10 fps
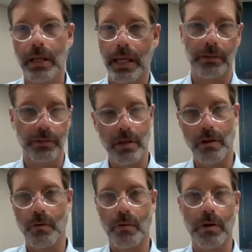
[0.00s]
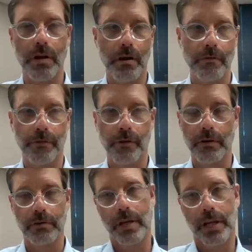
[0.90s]
And so
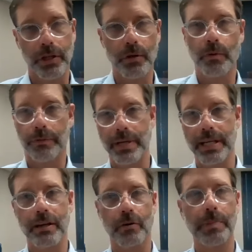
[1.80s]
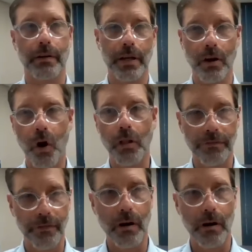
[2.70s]
over a two or three-year period, all
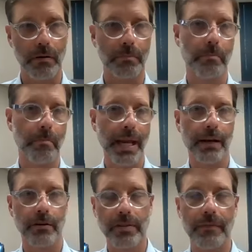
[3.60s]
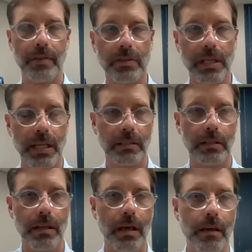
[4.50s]
of our mayors have a
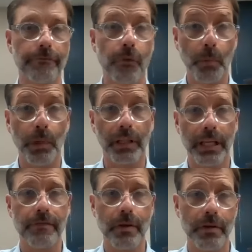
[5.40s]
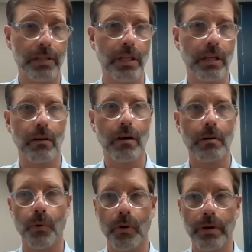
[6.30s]
seat, formally a voting seat on
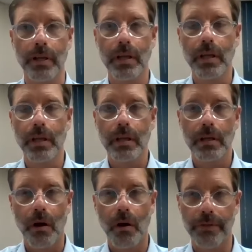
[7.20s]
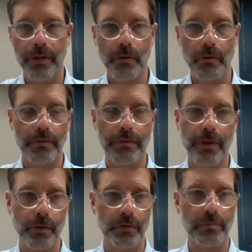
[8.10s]
our board. Although
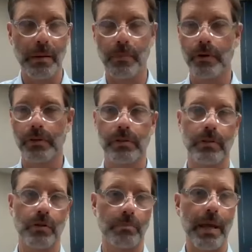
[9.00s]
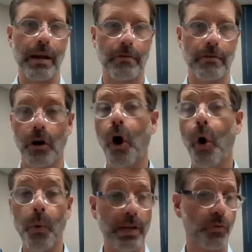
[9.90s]
those members, those mayors are
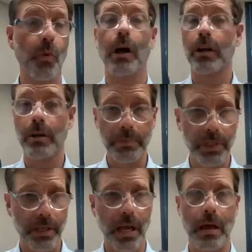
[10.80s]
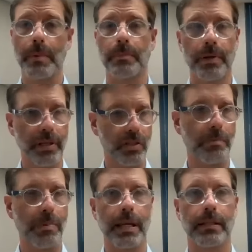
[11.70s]
always welcome to come and
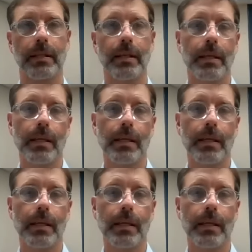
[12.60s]
participate.